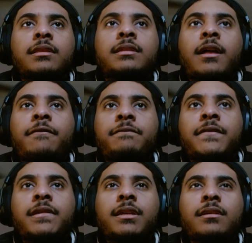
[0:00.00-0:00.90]
He's not.
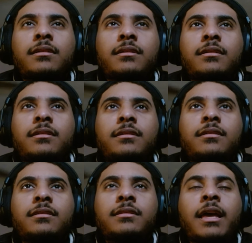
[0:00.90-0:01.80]

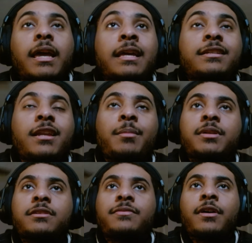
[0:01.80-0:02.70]
Dang, in Janemba
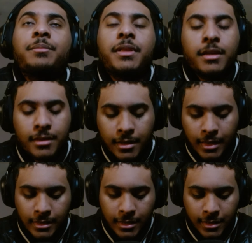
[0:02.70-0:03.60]
just failed me like that?
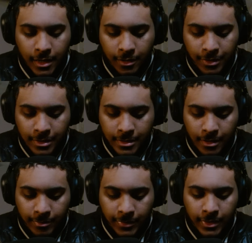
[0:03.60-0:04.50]
That's actually kind of crazy
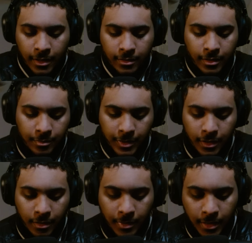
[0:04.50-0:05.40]
now that I'm
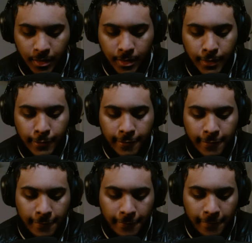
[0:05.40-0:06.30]
thinking about it.
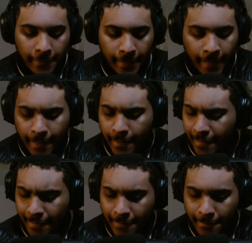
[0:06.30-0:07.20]

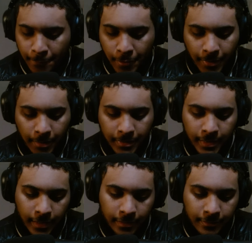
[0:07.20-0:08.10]
We're probably
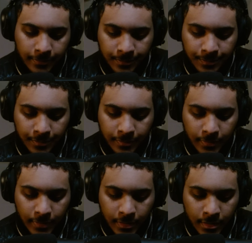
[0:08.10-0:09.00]
dead.
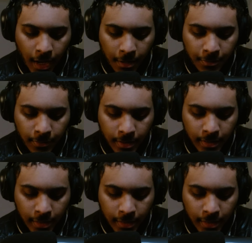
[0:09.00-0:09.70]
TEQ Buhan